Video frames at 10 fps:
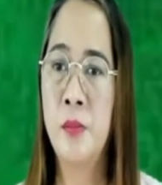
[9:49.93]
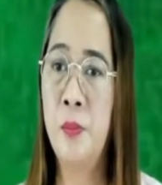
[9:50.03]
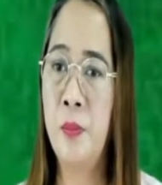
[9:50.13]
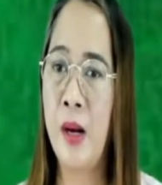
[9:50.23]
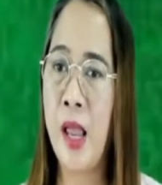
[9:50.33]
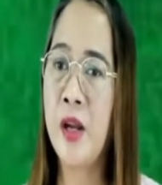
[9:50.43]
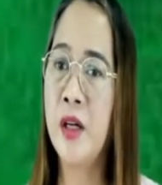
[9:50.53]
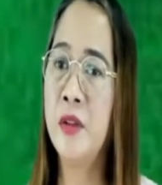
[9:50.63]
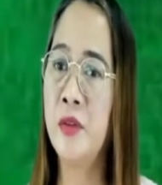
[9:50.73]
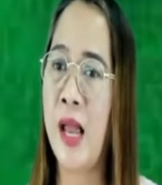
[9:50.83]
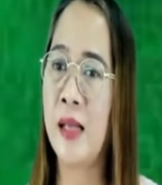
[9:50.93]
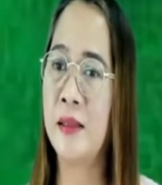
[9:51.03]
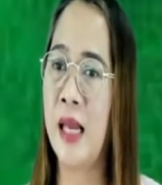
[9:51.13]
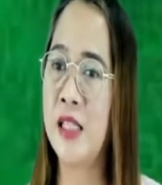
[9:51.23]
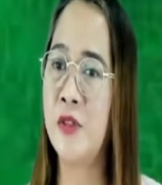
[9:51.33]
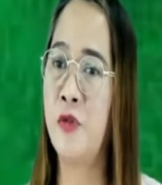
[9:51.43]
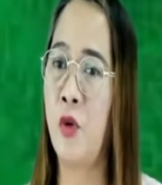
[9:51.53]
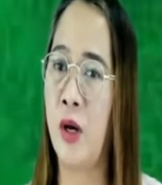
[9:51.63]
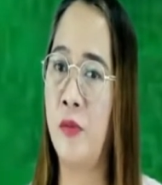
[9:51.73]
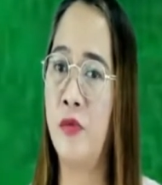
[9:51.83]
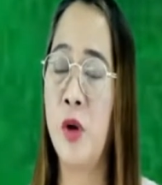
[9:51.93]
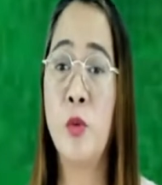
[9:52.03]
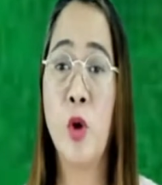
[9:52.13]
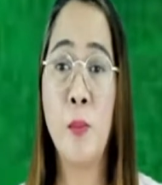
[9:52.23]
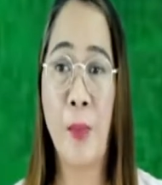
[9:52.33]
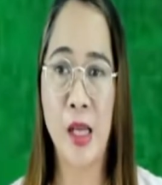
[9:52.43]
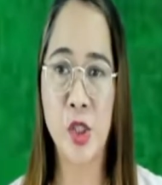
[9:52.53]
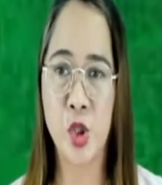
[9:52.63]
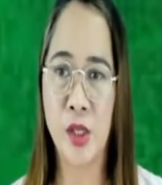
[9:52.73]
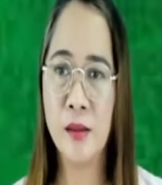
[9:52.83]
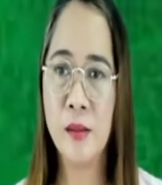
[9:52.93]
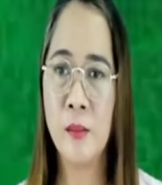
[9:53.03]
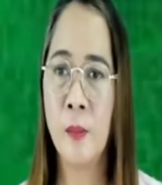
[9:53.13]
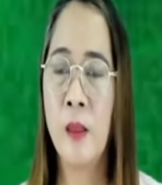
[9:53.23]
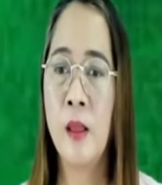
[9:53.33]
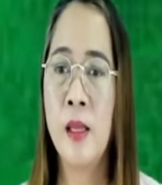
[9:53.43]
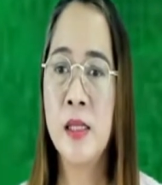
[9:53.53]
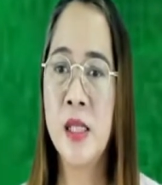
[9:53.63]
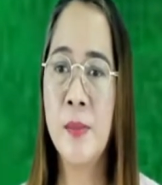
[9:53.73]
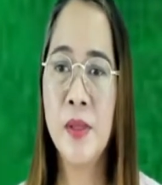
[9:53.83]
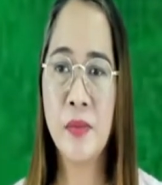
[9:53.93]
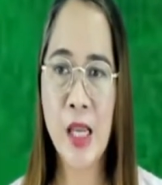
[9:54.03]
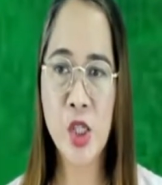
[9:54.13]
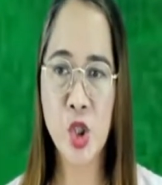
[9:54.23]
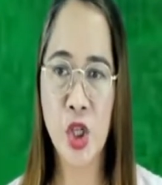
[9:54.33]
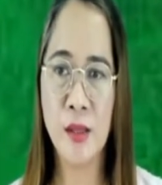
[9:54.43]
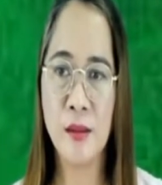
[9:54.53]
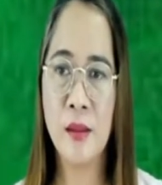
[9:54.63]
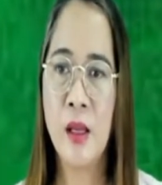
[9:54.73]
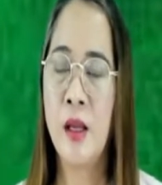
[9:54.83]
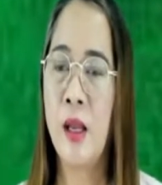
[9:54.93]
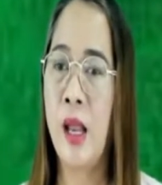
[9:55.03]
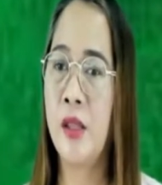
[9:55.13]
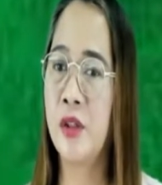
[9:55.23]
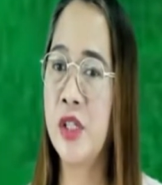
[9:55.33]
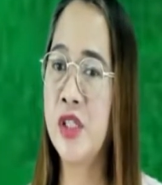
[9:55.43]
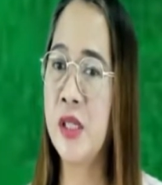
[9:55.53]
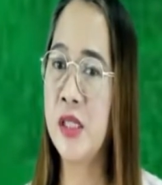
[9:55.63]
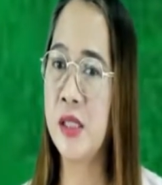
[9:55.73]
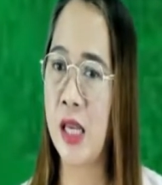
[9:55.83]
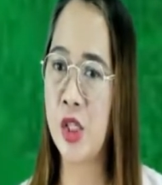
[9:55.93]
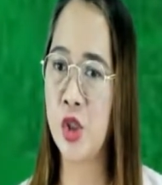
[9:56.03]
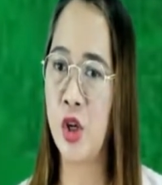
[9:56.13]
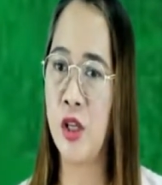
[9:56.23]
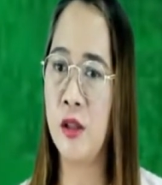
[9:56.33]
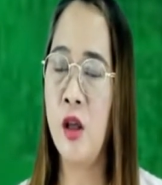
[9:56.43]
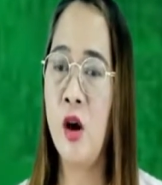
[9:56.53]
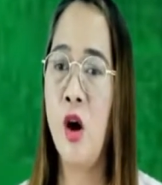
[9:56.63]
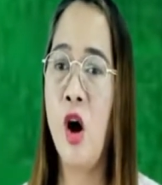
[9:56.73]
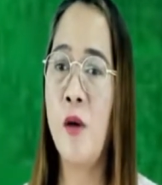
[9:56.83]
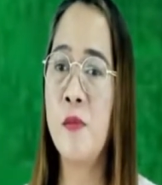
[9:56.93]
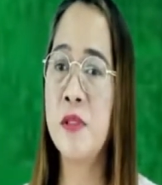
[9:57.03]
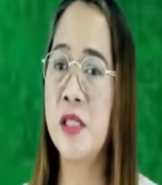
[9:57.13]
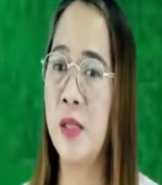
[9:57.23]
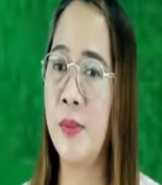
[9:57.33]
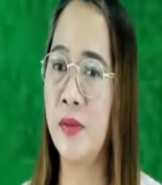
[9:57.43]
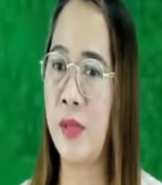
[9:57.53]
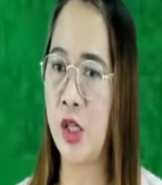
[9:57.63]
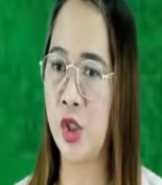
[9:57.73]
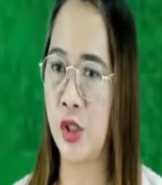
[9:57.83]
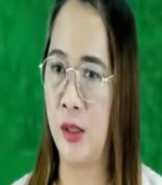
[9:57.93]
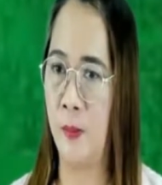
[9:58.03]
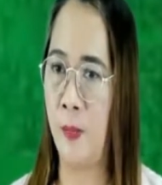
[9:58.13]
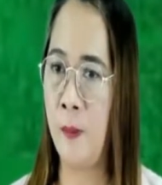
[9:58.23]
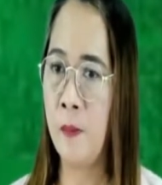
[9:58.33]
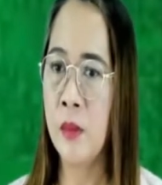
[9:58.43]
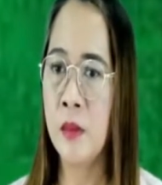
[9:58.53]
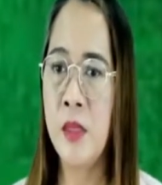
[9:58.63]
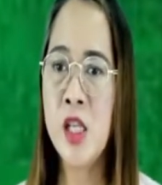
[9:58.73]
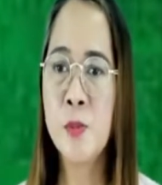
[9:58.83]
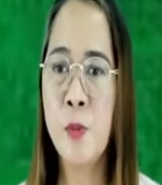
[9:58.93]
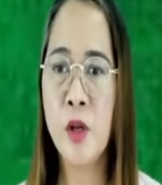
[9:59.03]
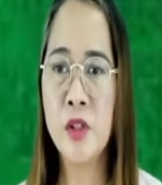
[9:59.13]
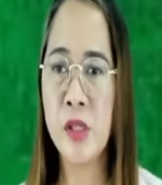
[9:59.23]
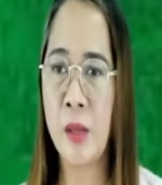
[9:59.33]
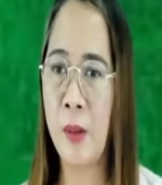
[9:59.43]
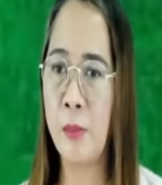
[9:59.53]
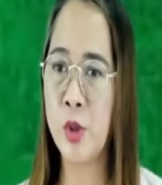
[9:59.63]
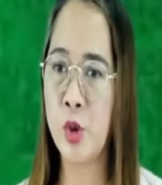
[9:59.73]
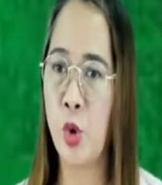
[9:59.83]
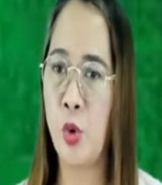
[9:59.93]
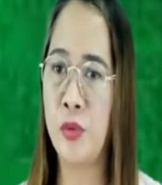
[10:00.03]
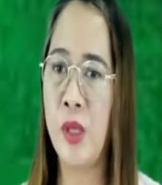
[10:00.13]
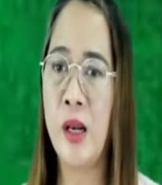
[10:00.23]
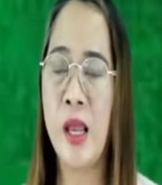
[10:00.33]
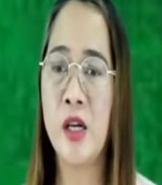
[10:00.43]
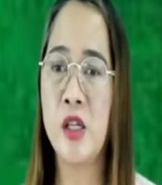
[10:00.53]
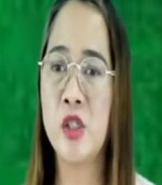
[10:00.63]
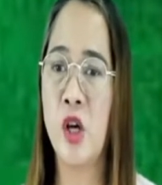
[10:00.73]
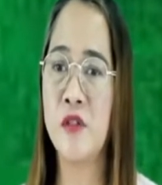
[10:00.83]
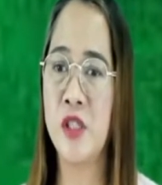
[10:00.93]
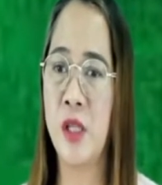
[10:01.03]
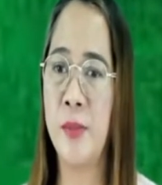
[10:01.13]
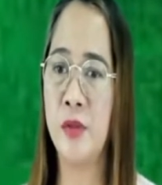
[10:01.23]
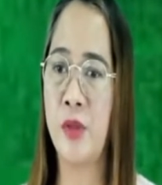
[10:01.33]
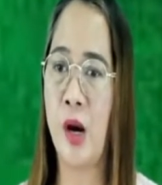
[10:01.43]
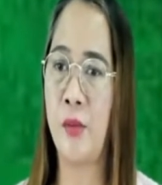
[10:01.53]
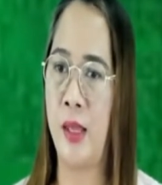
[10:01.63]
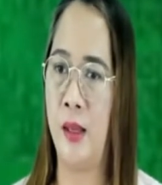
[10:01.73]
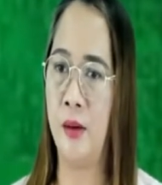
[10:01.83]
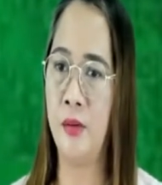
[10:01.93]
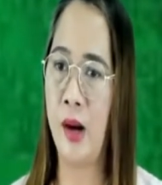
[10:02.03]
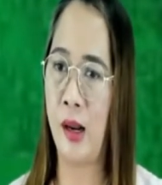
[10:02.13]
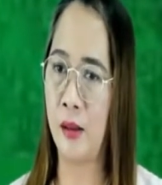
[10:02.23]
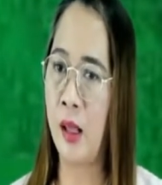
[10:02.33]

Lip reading: layered rock that is formed from compaction, cementation, and crystallization of sedimentation. These photos above shown the layers of sedimentary rock.